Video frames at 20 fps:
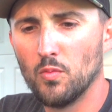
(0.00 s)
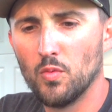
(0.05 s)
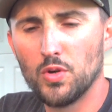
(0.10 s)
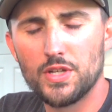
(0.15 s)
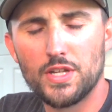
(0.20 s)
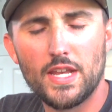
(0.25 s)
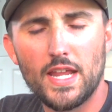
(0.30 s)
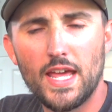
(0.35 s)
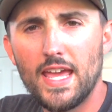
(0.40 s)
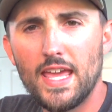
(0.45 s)

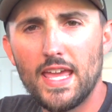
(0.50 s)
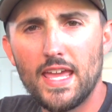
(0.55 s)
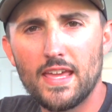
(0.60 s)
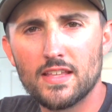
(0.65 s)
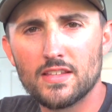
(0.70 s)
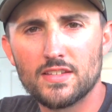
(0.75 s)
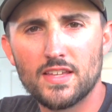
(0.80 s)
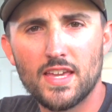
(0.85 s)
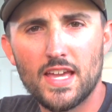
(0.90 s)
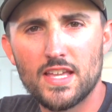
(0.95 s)
one day
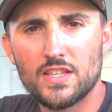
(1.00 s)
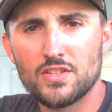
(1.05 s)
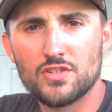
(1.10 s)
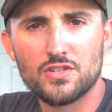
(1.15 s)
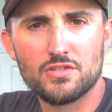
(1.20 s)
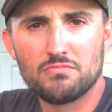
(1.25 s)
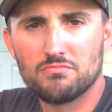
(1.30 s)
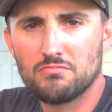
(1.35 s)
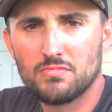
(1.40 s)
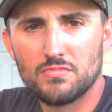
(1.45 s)
and
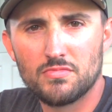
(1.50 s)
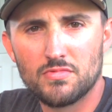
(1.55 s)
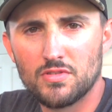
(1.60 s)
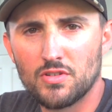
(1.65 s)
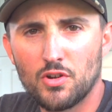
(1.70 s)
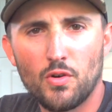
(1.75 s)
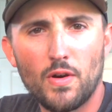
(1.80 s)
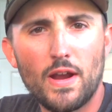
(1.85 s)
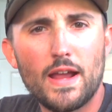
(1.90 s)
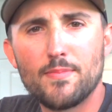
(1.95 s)
catch
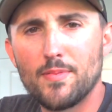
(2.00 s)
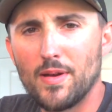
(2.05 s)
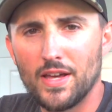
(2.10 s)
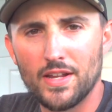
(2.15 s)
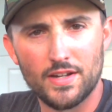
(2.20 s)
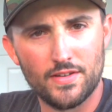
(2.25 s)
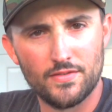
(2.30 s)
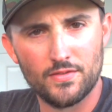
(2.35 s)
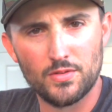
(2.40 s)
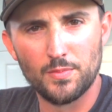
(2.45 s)
the crap
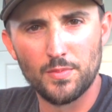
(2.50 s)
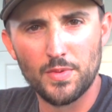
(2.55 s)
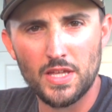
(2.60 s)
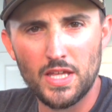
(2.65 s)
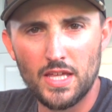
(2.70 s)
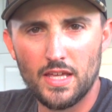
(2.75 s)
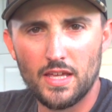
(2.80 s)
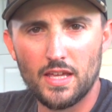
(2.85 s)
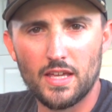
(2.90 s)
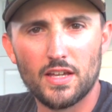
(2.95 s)
out of them,
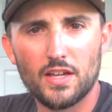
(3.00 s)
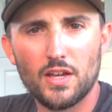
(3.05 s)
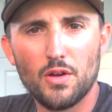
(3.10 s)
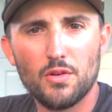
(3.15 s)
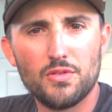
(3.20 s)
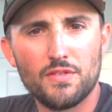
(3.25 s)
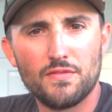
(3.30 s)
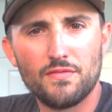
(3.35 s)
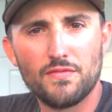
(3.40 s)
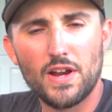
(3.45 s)
go
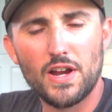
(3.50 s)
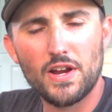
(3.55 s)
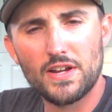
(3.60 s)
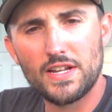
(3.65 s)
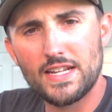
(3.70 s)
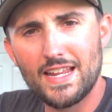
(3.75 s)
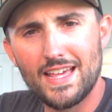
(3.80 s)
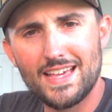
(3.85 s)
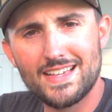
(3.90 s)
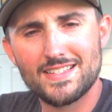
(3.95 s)
the very
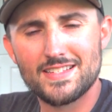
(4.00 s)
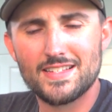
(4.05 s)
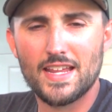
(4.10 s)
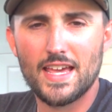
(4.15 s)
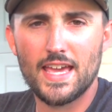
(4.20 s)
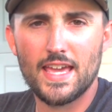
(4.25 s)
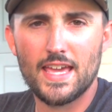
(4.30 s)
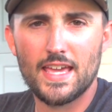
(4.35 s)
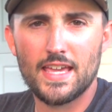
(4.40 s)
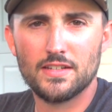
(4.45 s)
next
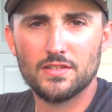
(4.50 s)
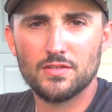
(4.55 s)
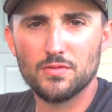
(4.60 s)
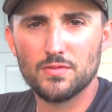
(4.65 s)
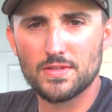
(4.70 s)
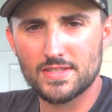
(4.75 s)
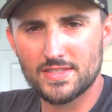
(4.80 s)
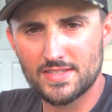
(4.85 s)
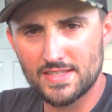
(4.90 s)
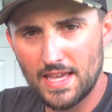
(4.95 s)
day, do
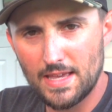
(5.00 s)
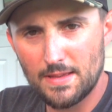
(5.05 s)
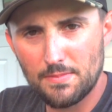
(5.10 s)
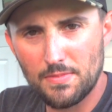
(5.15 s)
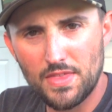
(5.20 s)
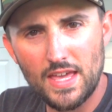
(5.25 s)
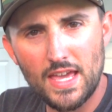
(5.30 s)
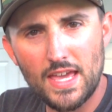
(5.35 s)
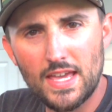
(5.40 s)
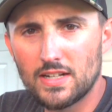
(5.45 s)
the same
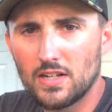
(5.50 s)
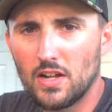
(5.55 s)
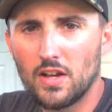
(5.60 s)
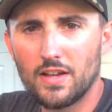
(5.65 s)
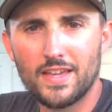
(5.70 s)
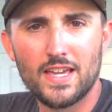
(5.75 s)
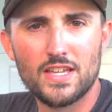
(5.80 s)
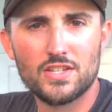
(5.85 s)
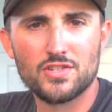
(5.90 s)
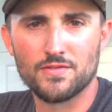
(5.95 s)
thing,
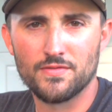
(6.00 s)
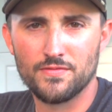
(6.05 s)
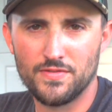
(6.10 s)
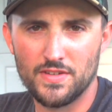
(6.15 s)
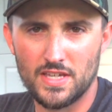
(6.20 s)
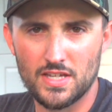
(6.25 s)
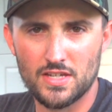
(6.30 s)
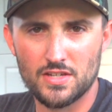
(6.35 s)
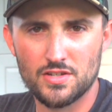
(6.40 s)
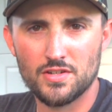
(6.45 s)
not catch a
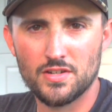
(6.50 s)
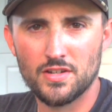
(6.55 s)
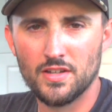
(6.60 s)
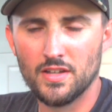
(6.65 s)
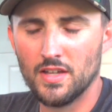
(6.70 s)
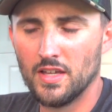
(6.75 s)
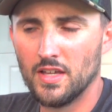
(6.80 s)
fish.